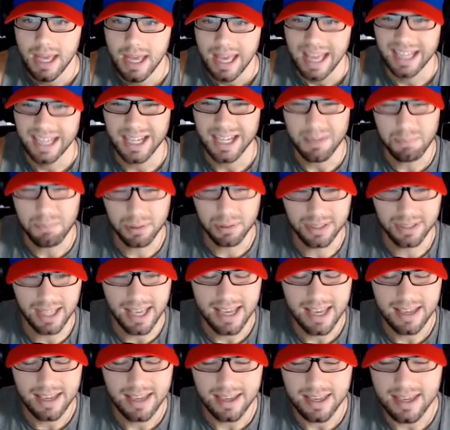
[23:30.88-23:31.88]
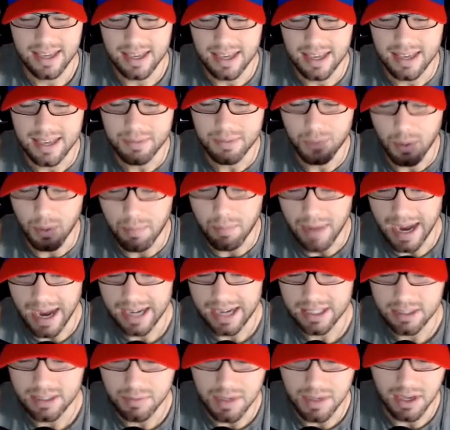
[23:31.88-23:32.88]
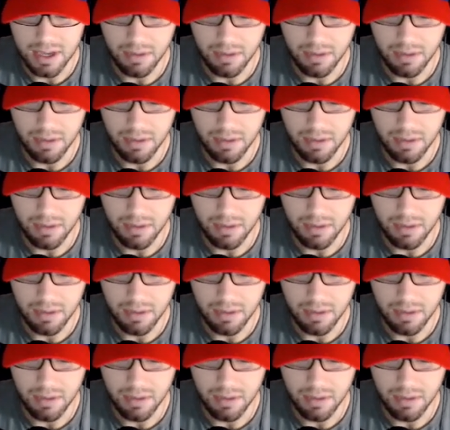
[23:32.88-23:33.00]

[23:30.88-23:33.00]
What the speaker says: And he reminds me